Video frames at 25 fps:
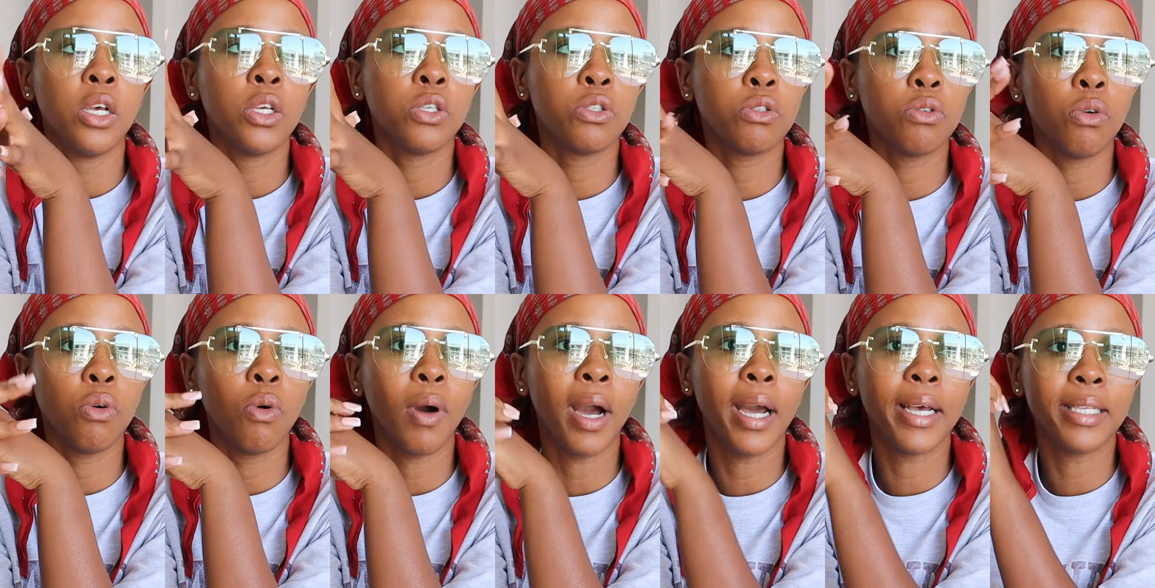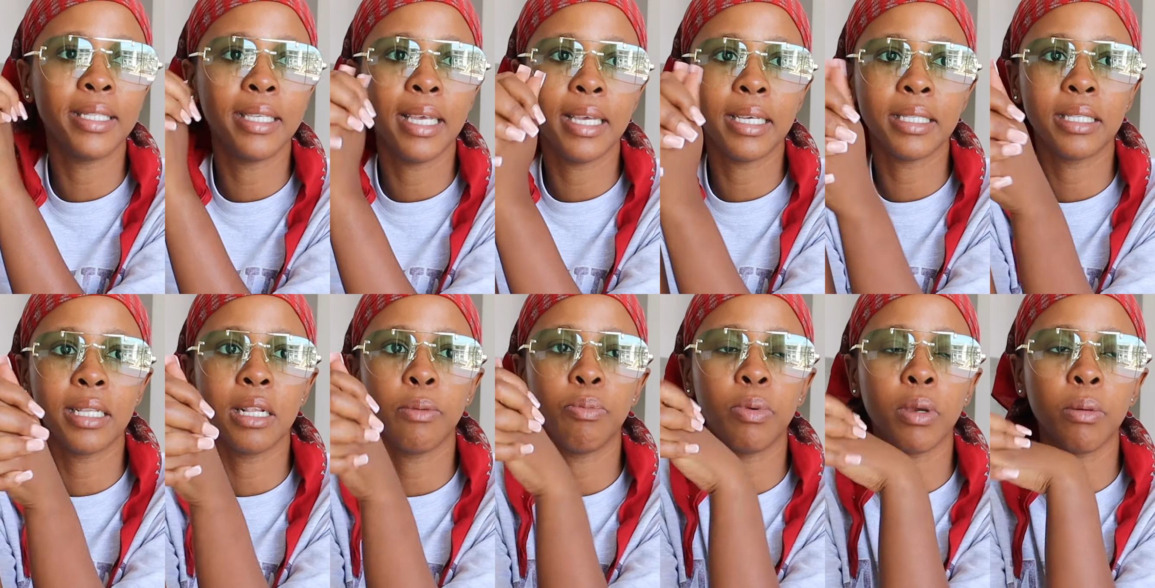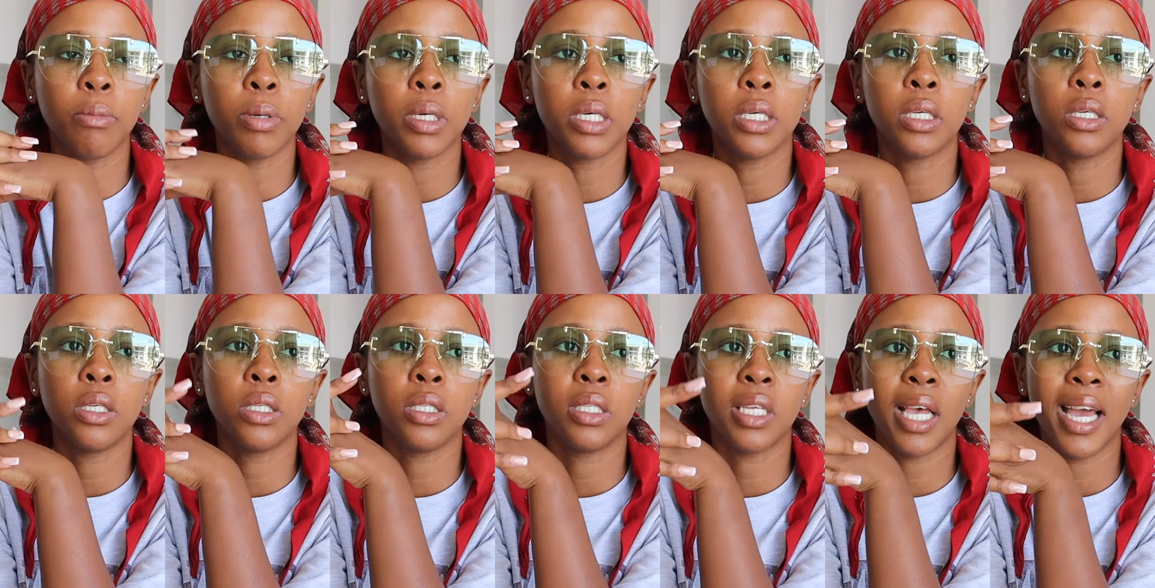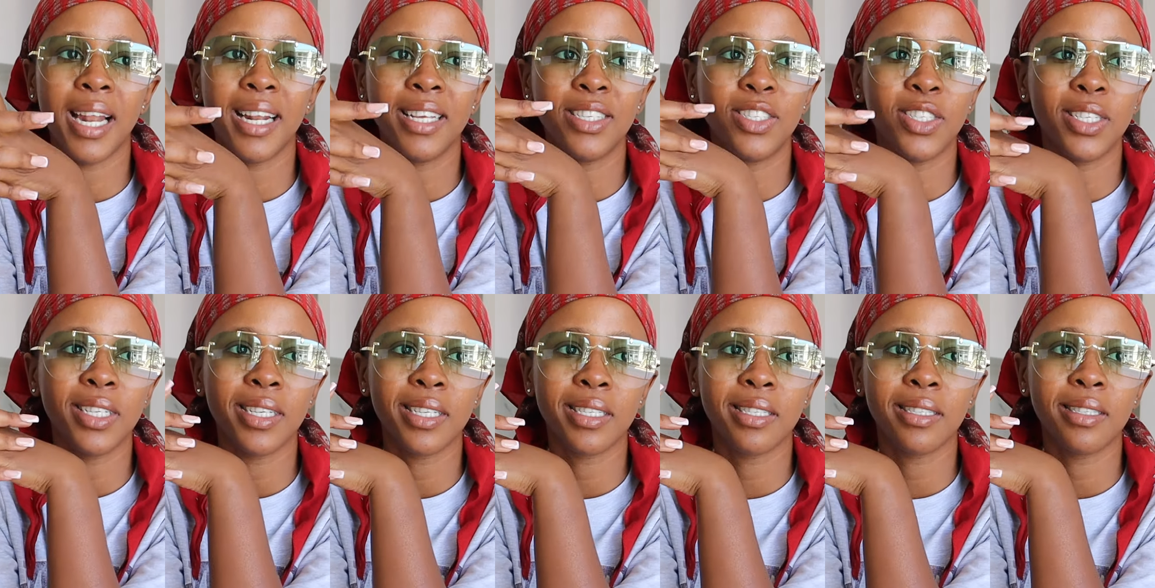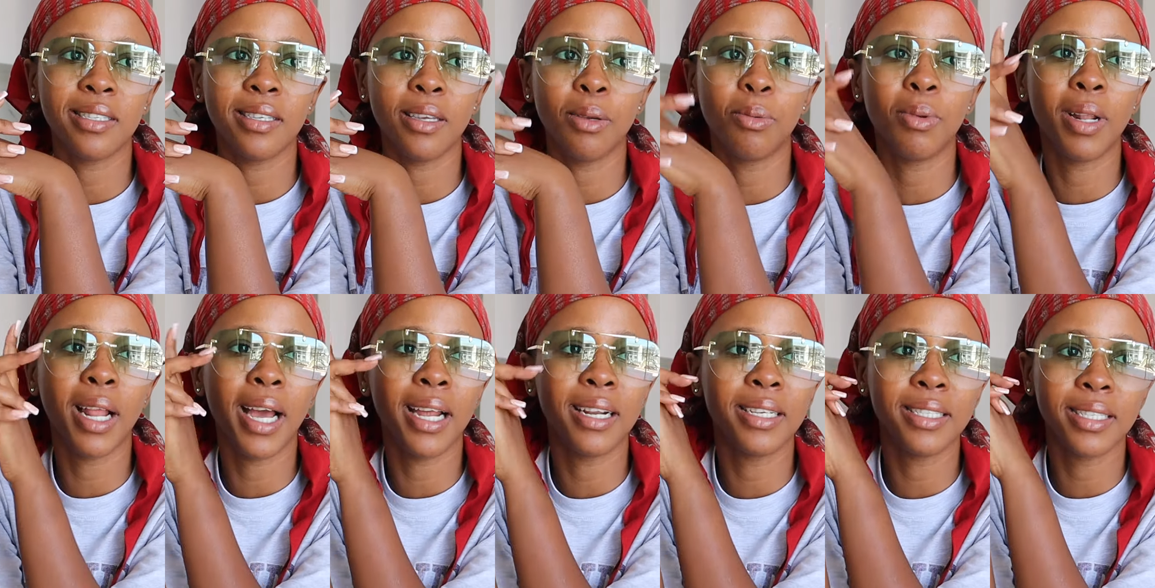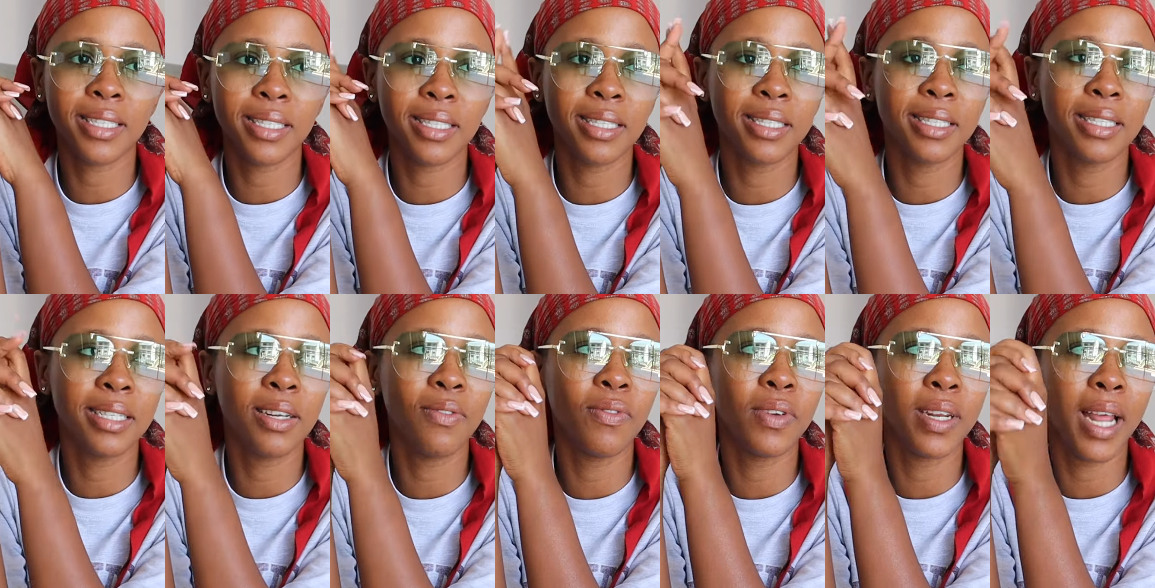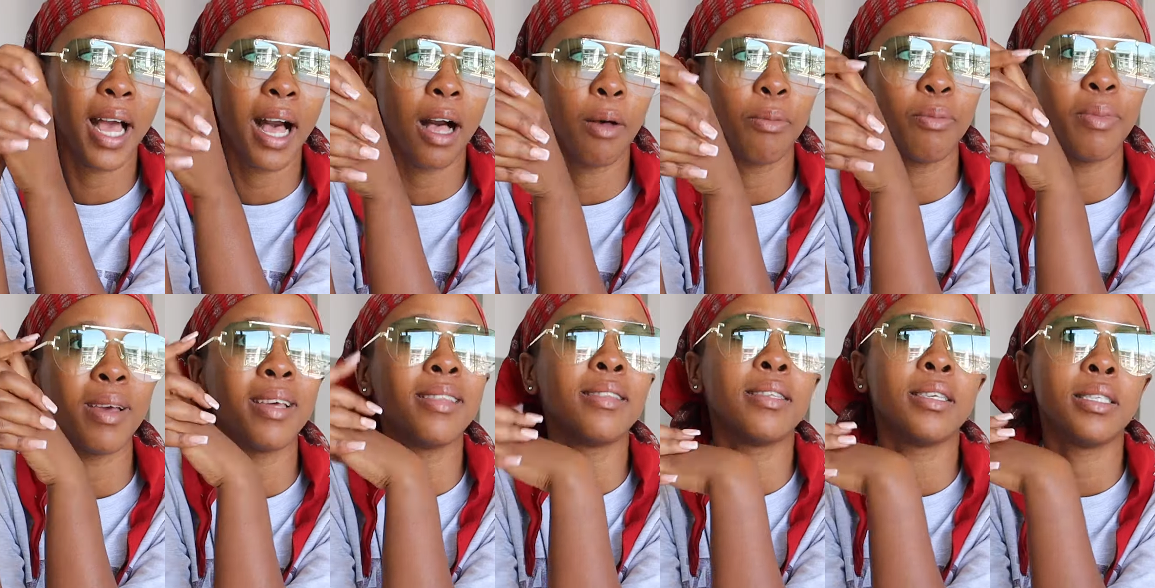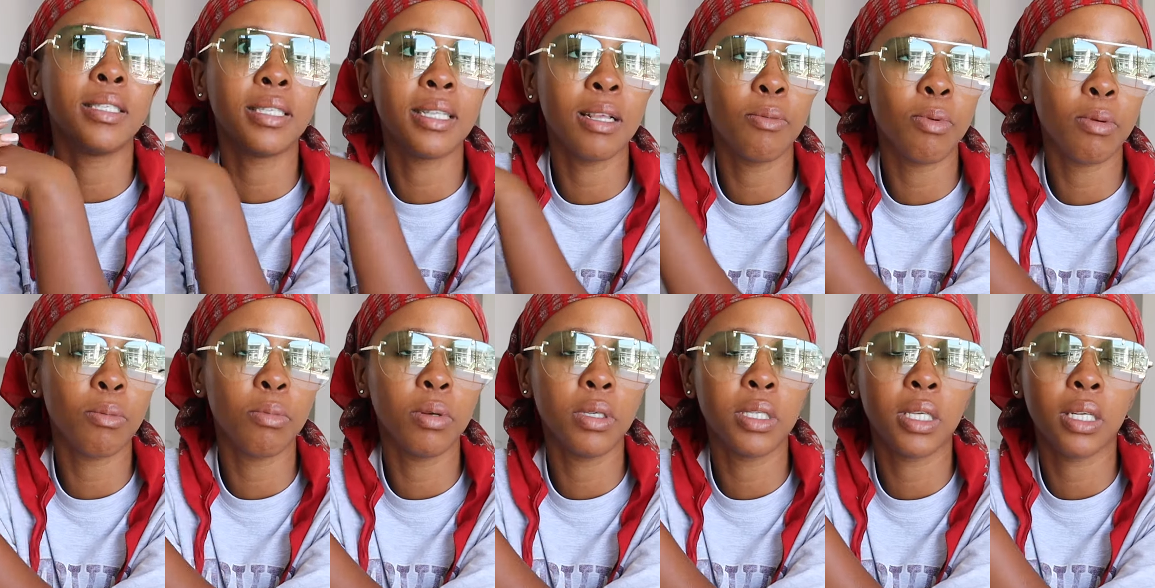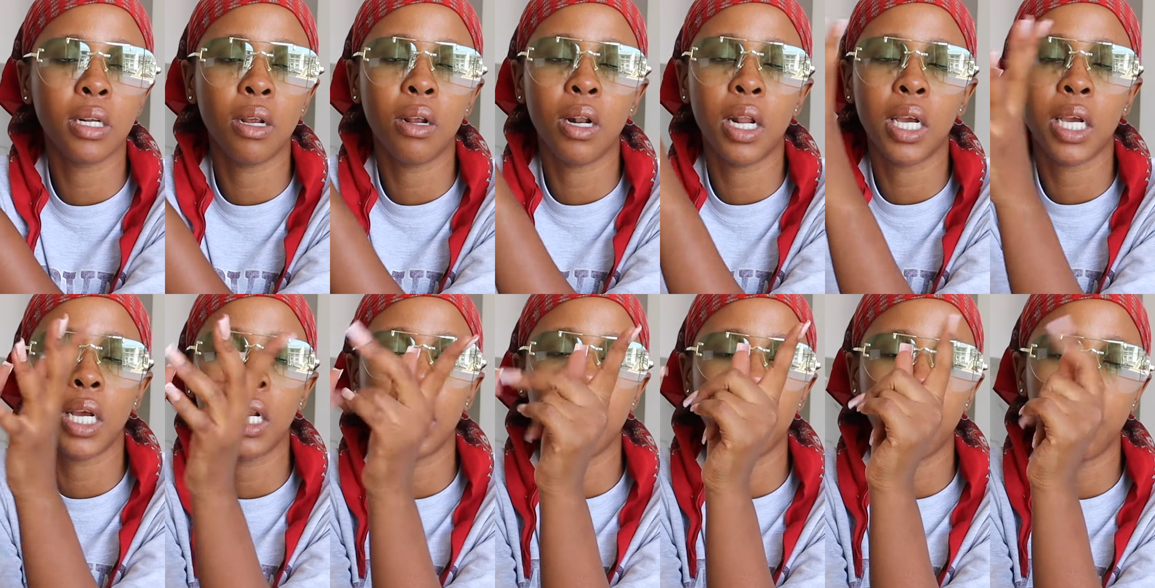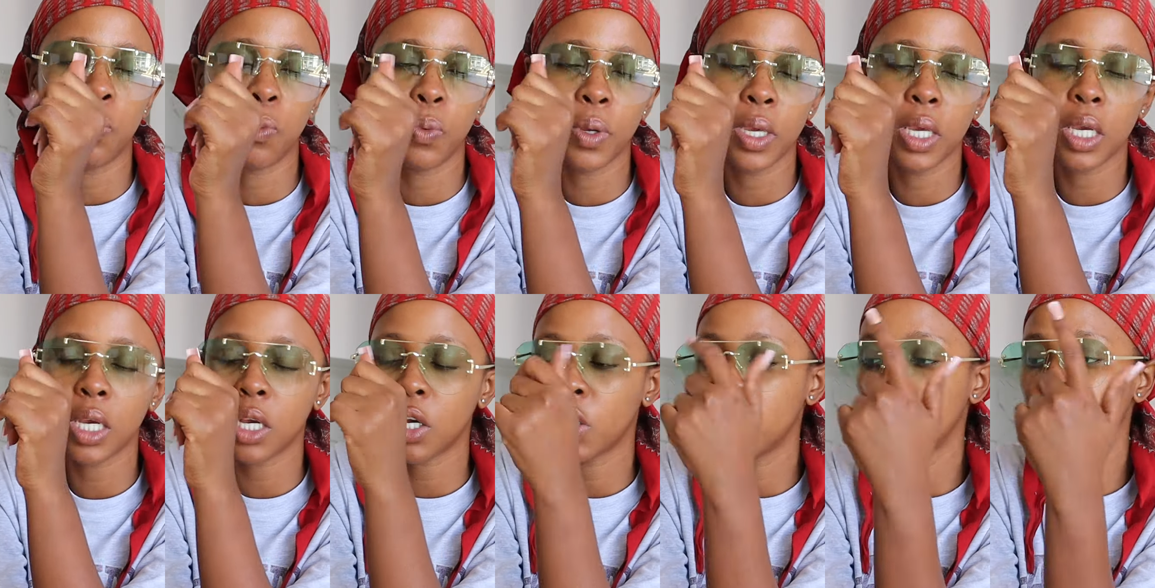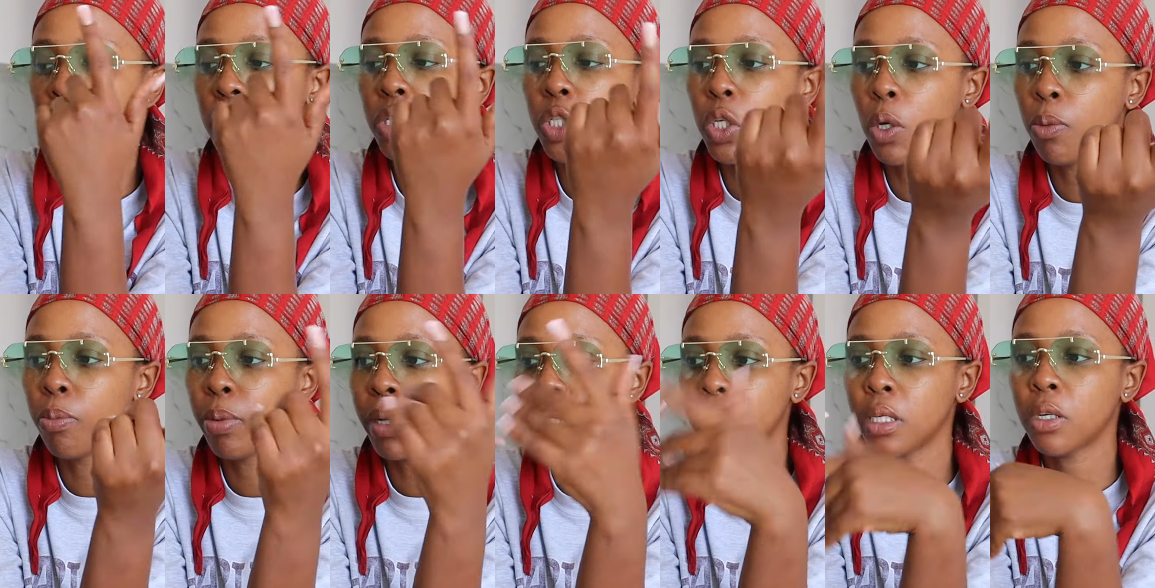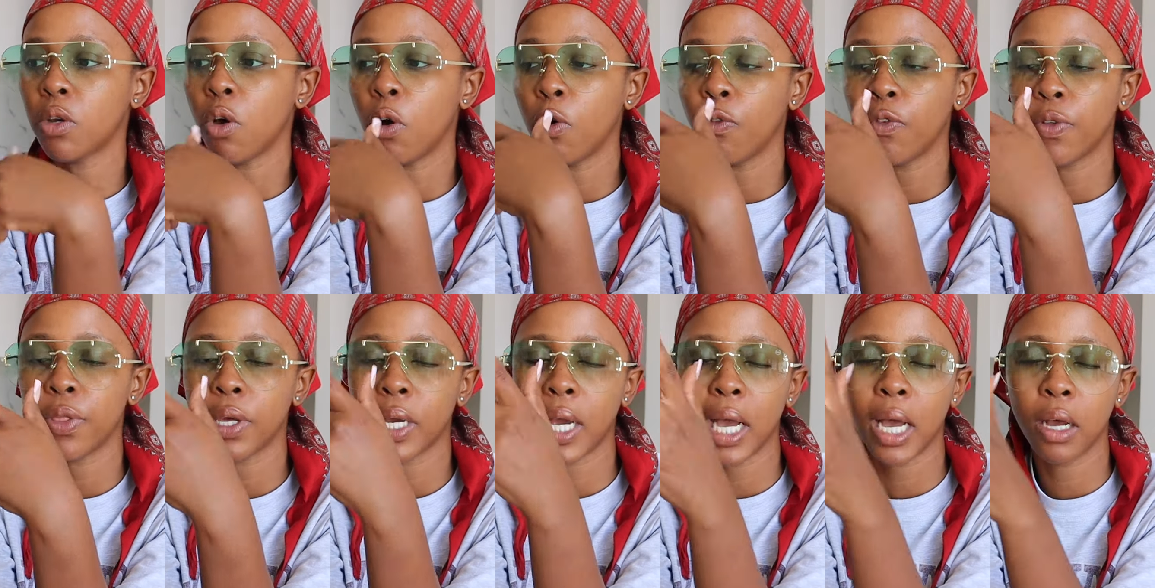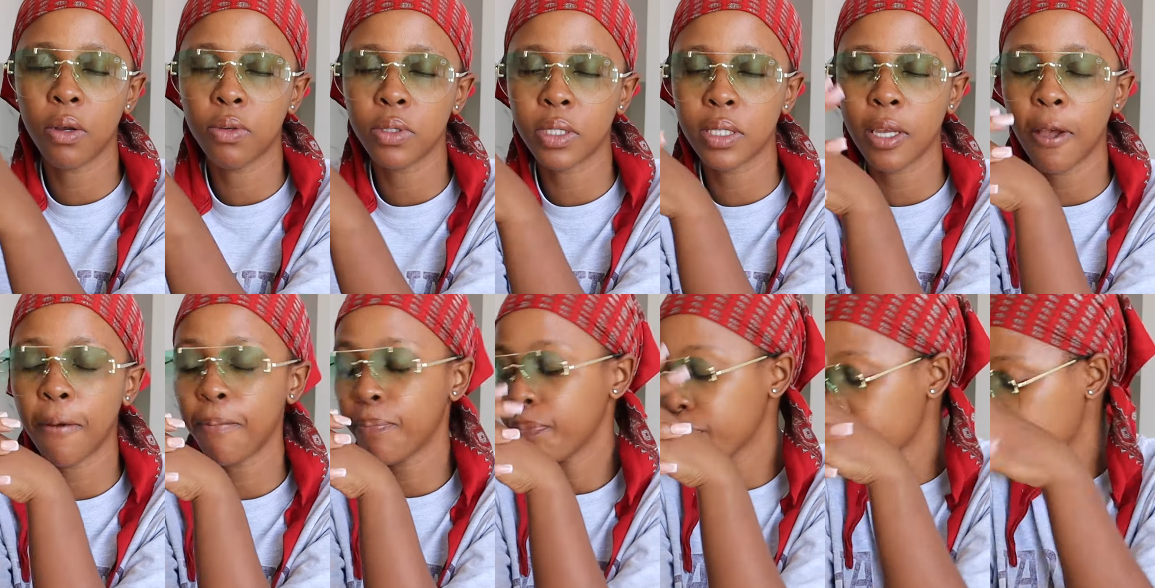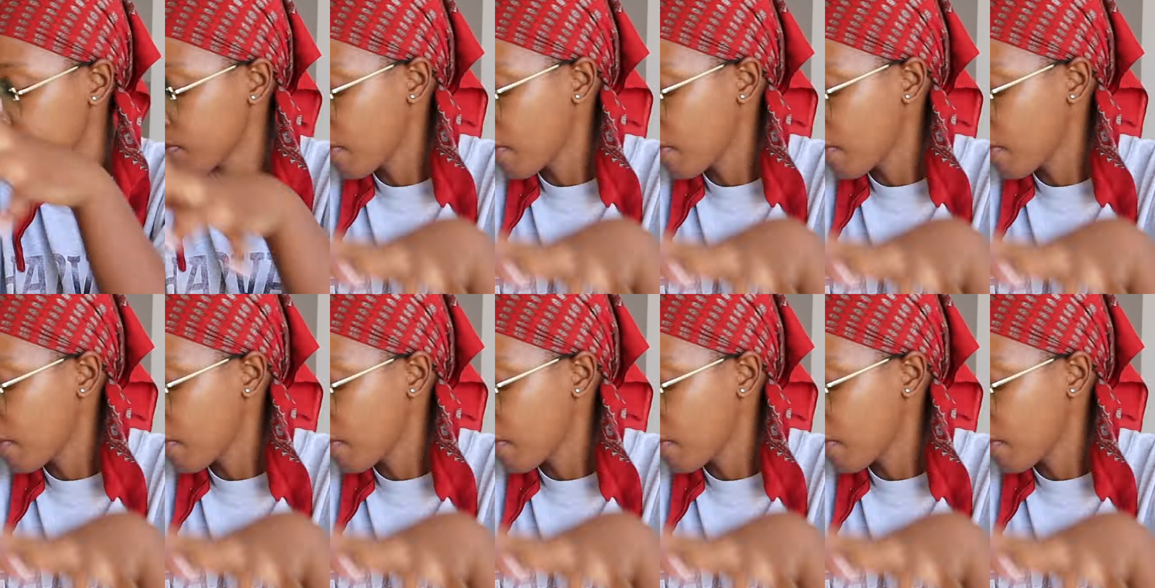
So I take sleeping pills, allergies doesn't even help, and these sleeping pills are not like a little weak because it's your basic over the counter.